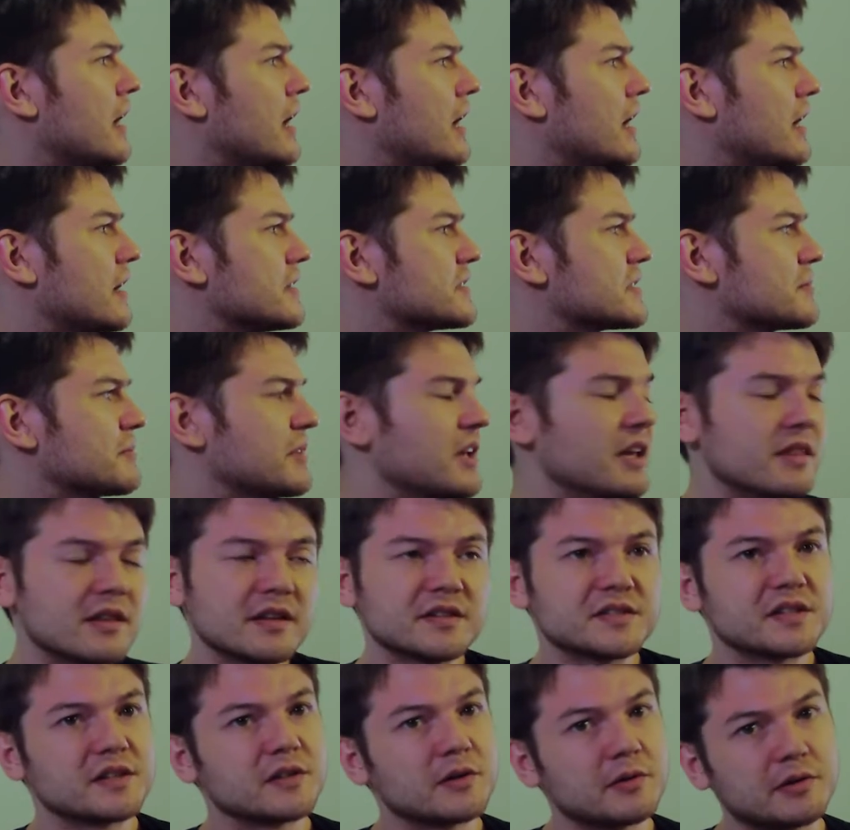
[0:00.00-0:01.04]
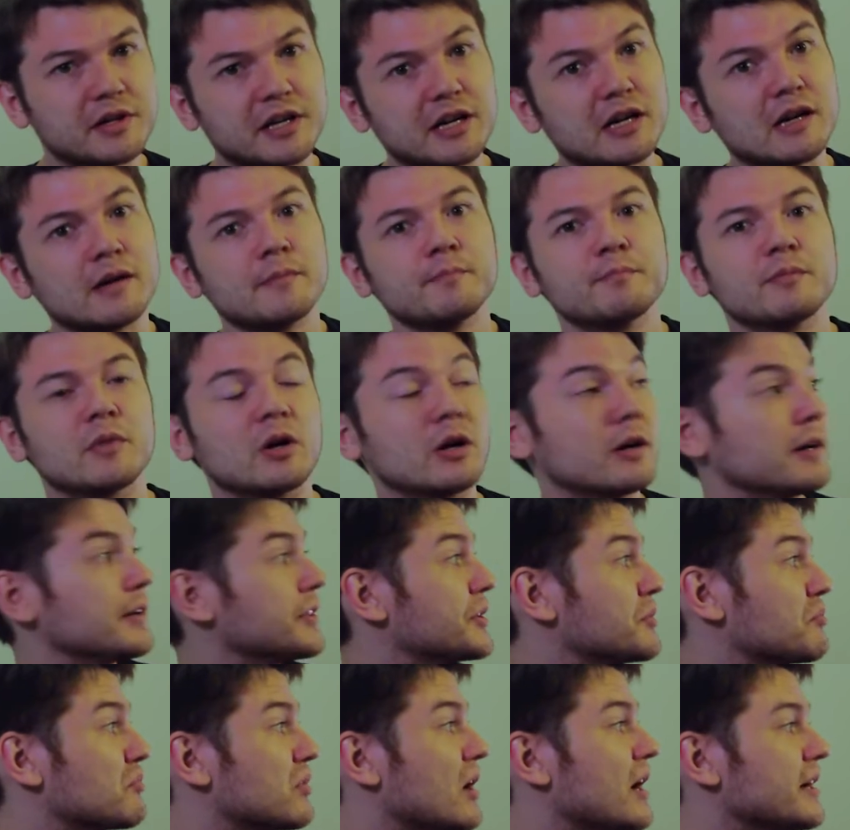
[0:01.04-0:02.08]
Some key things to note here are
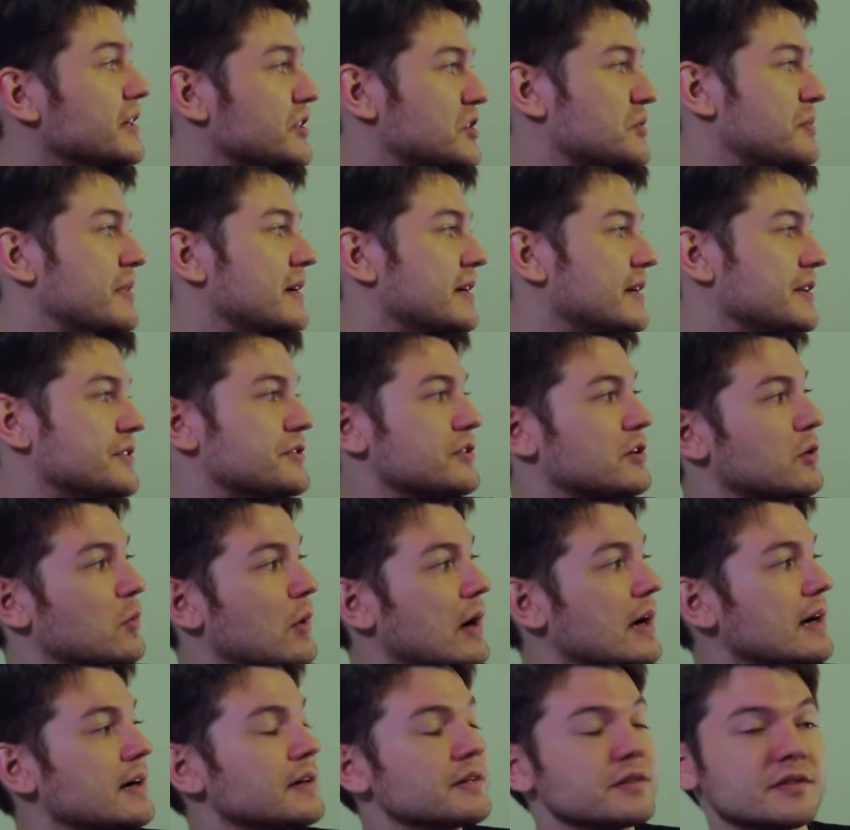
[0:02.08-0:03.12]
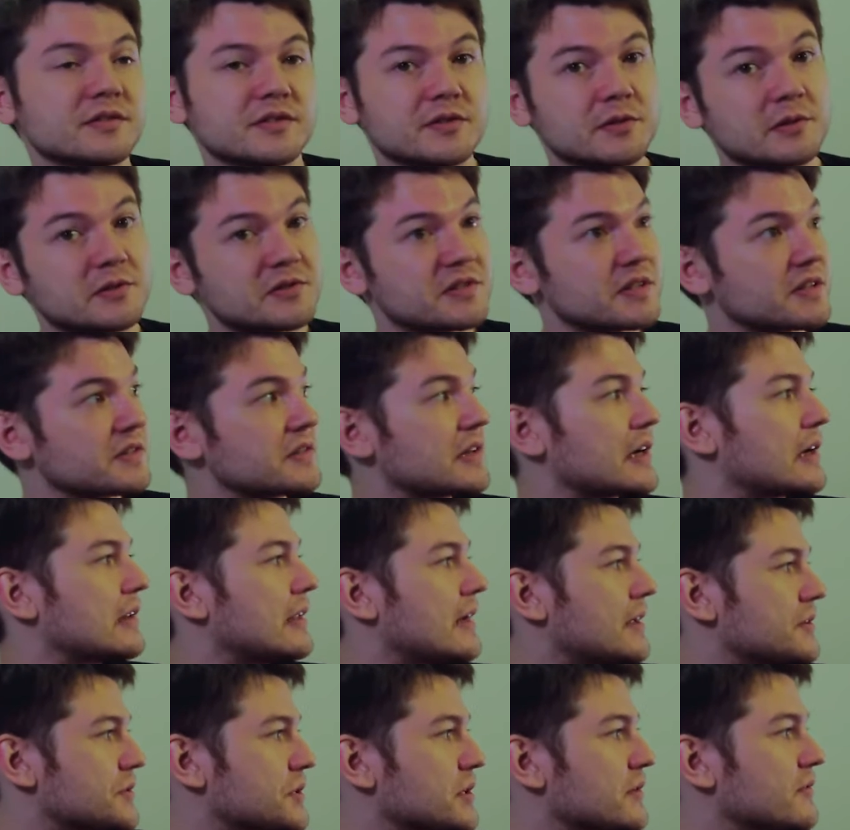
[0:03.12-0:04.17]
the broad experience required, so there's things like
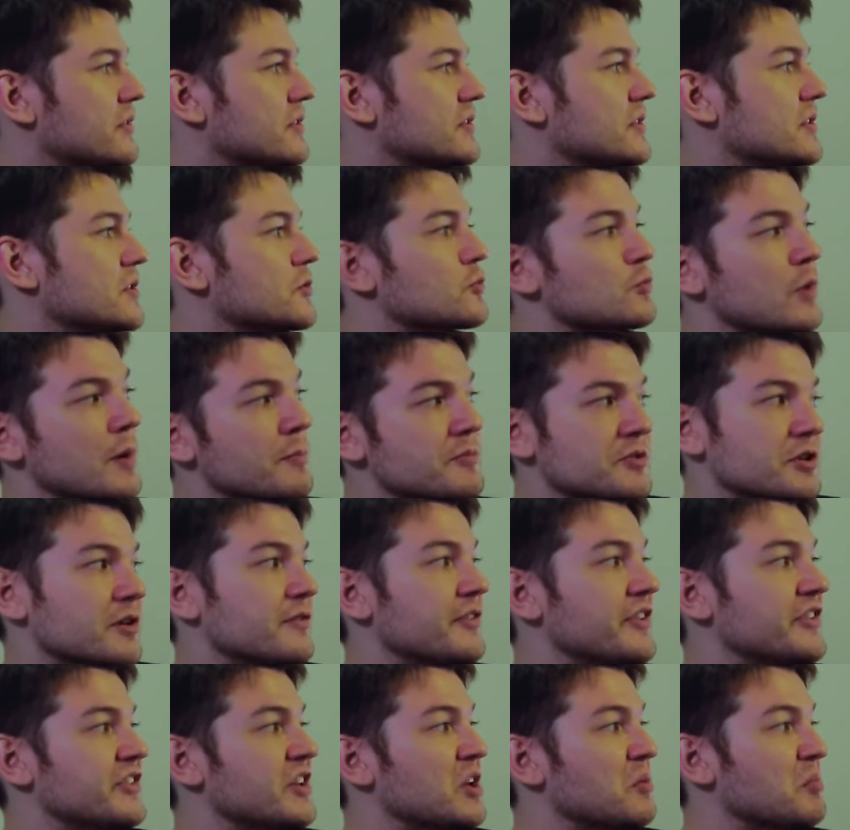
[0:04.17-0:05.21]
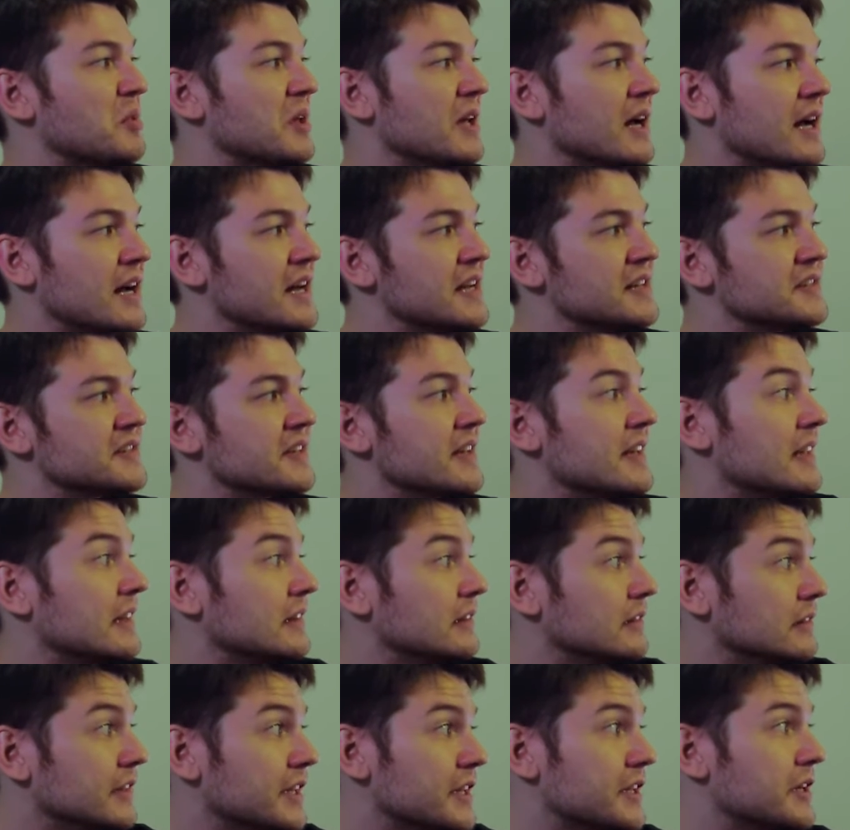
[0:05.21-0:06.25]
cloud services, web service APIs,
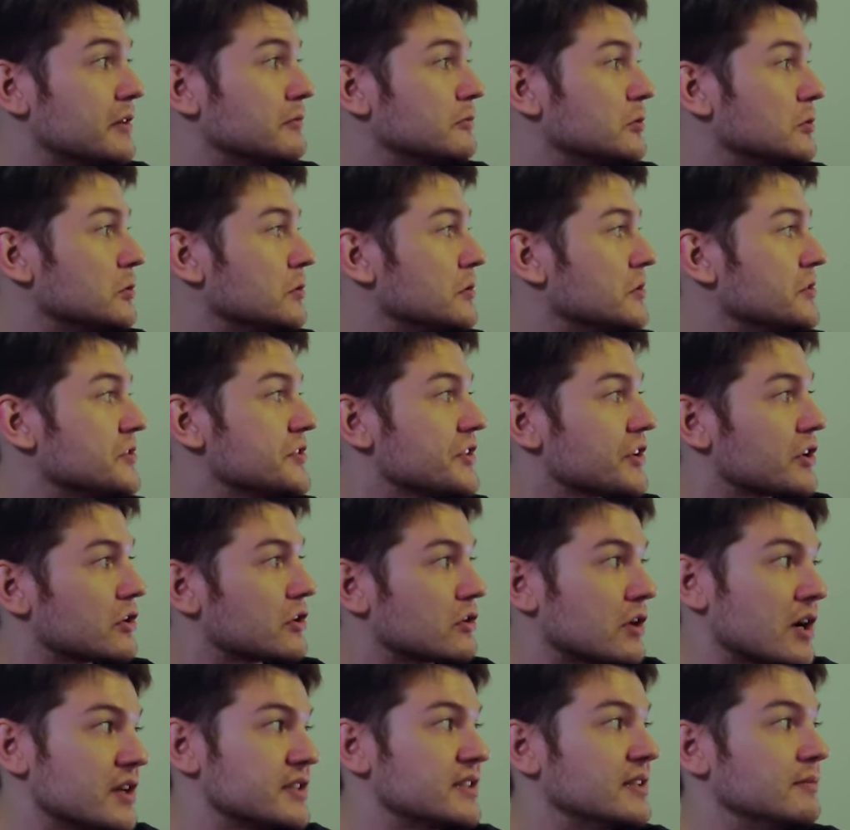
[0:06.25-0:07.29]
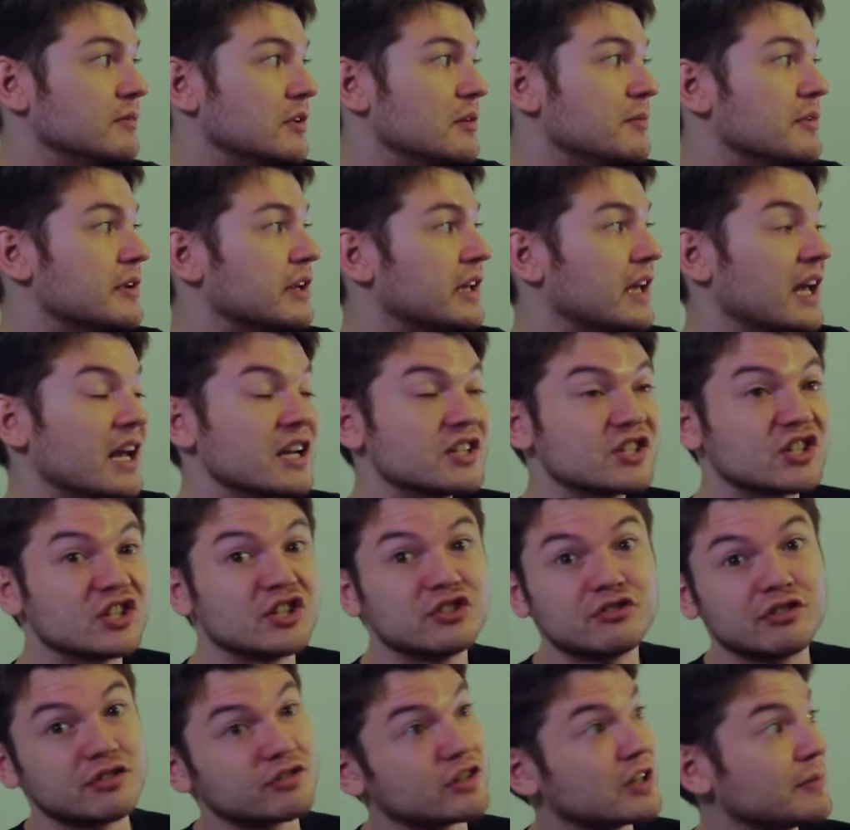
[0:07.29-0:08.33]
leading roles, cross-team
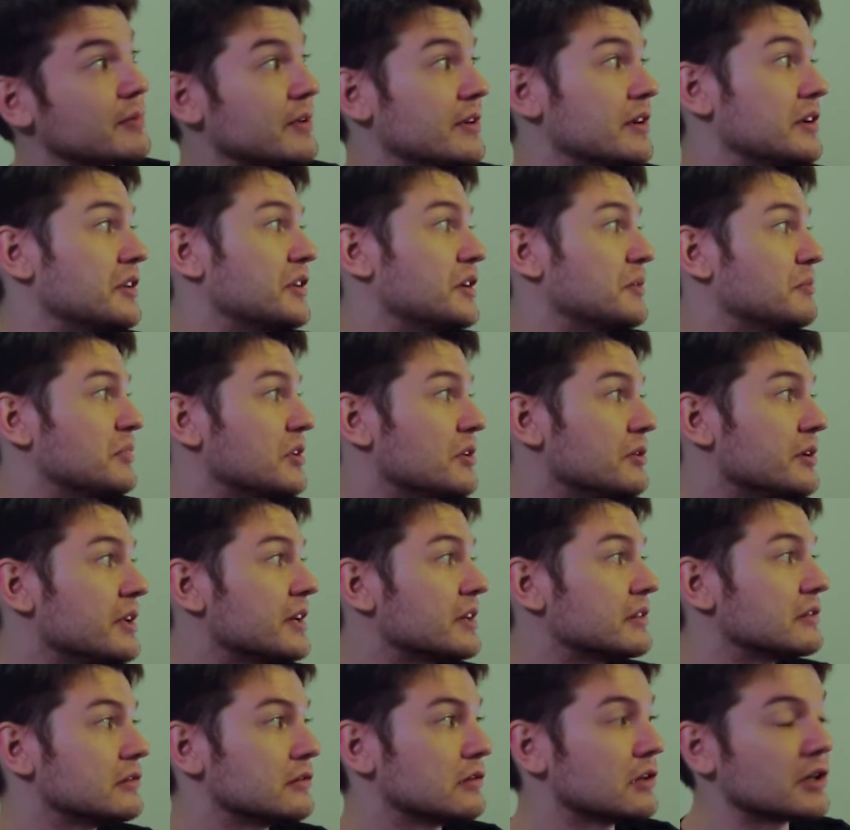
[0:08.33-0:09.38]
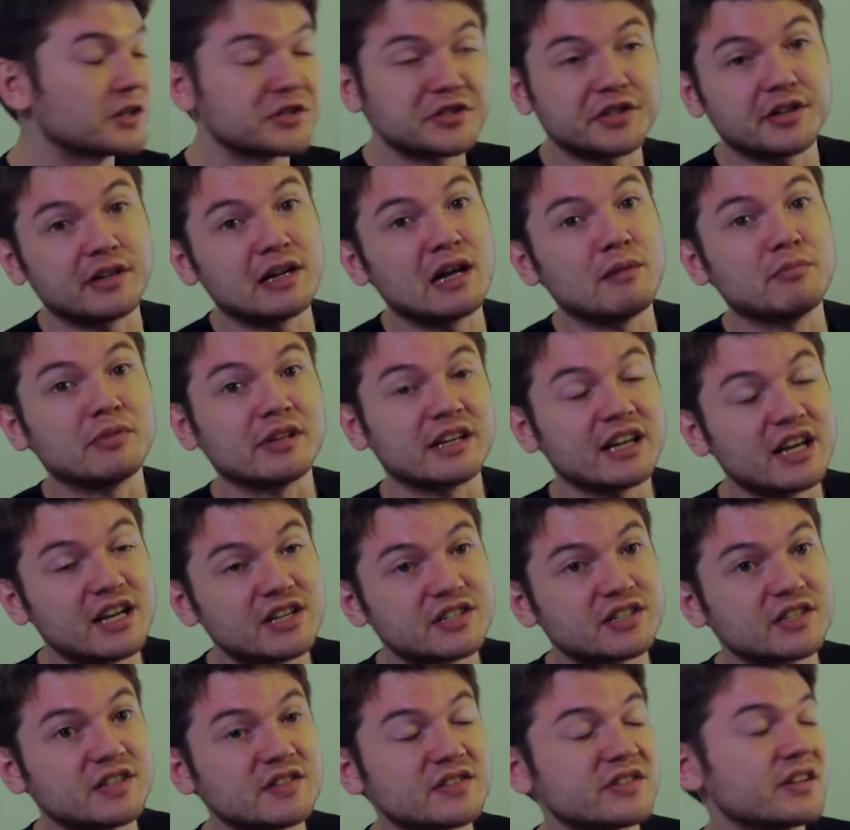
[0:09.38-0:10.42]
communication, distributed computing, large-scale
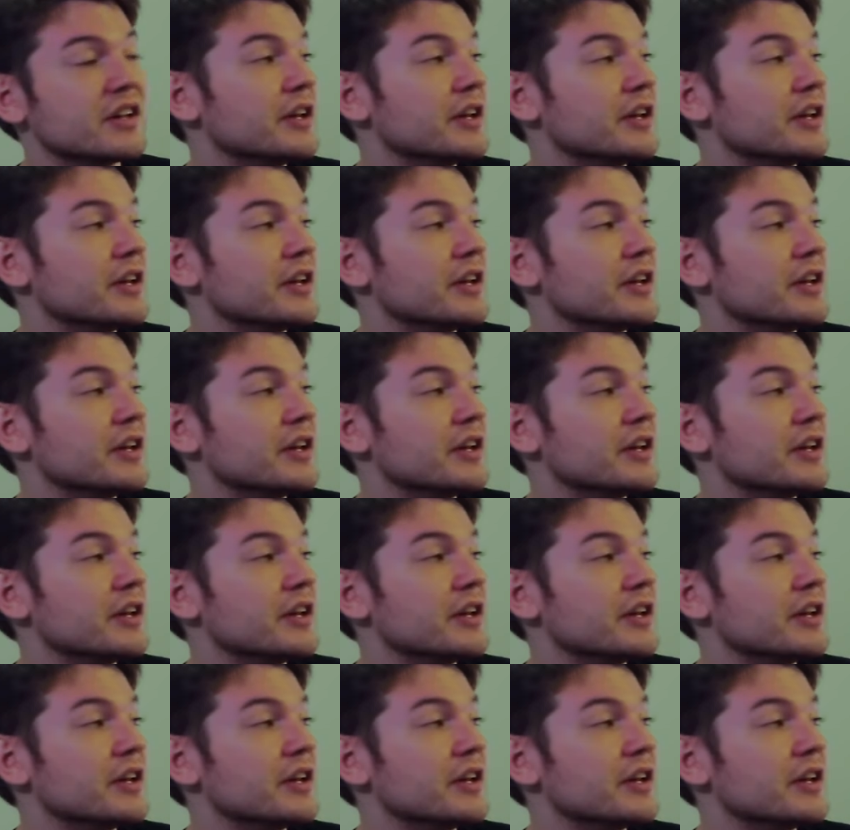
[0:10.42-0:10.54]
applications,